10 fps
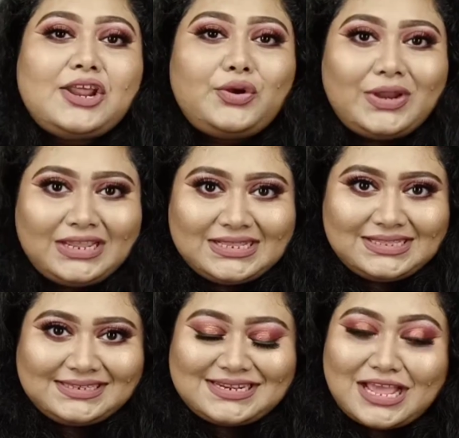
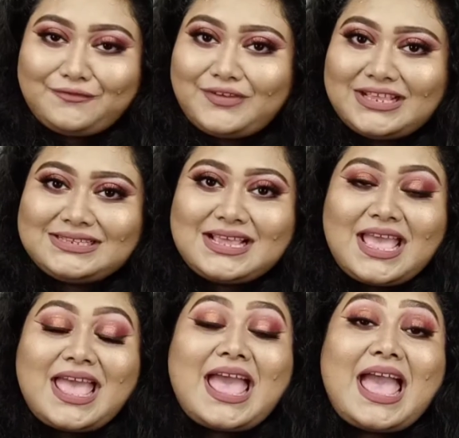wrinkles in our face.
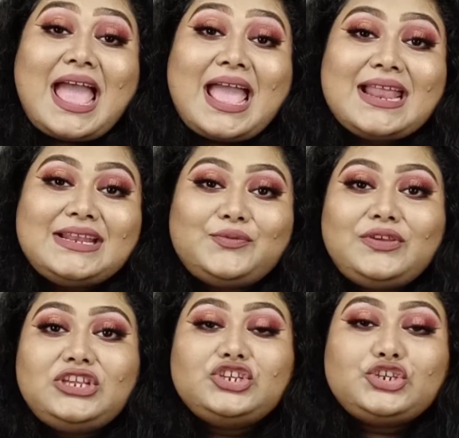And
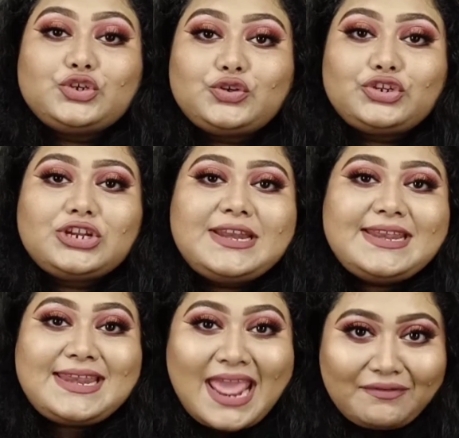we should
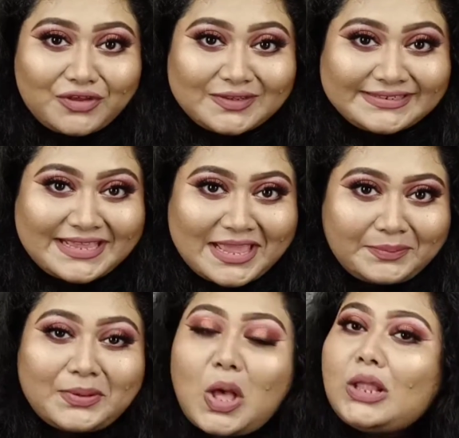never
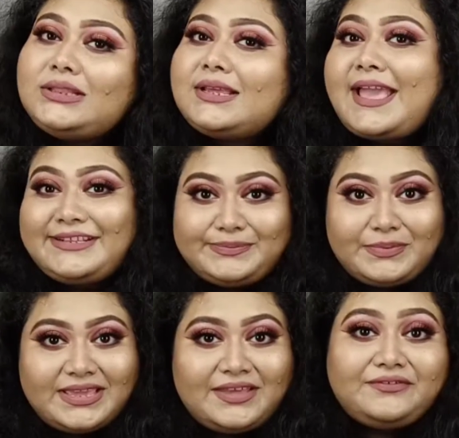skip on the
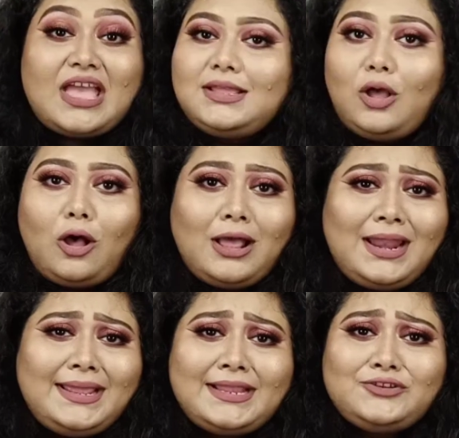SPF. All
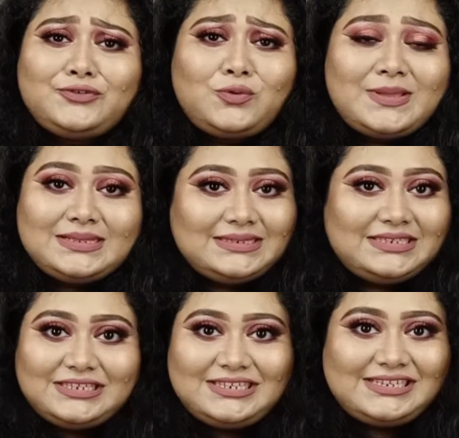I can do is
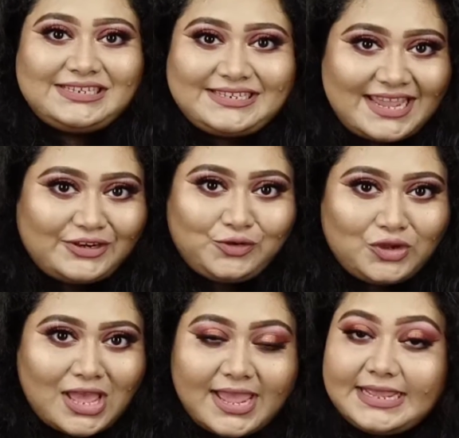just say to
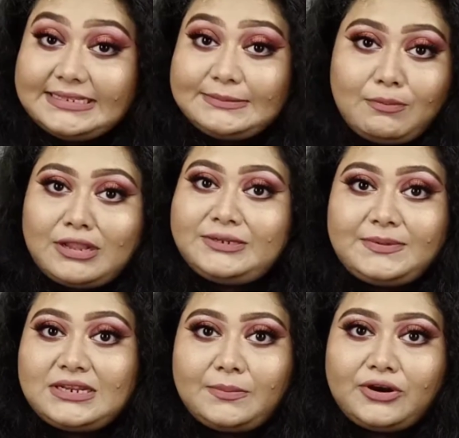you guys
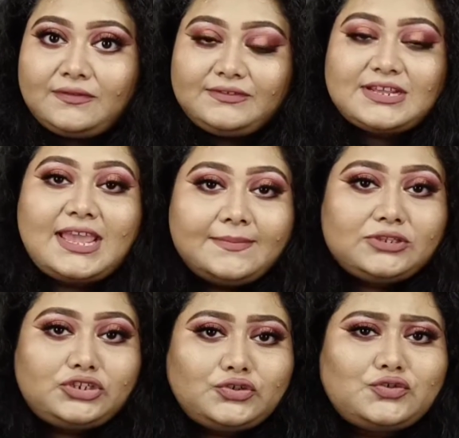multiple number of
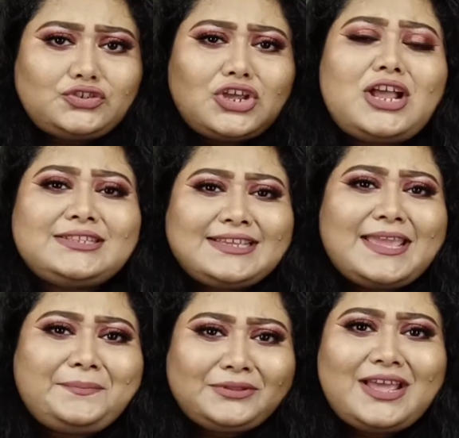times, do not
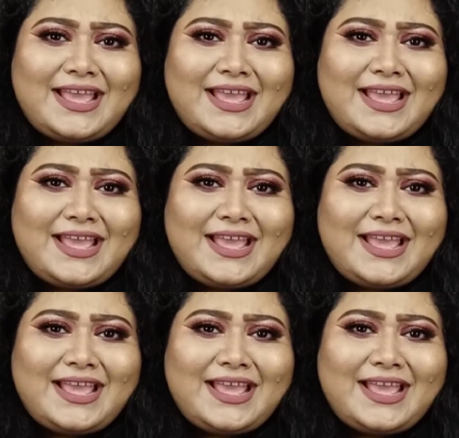skip the